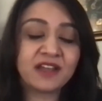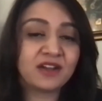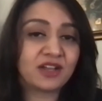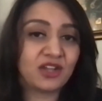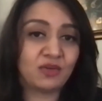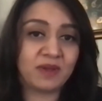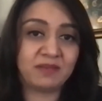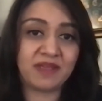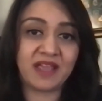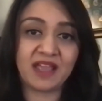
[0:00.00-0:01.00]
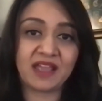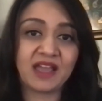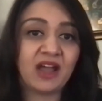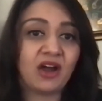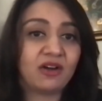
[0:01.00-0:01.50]
other human being
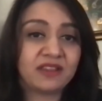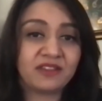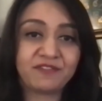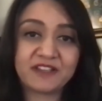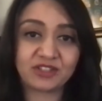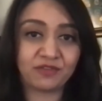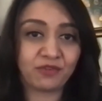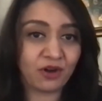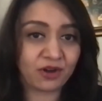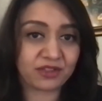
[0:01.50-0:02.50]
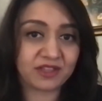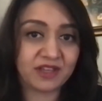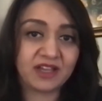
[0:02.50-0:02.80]
on the face of earth.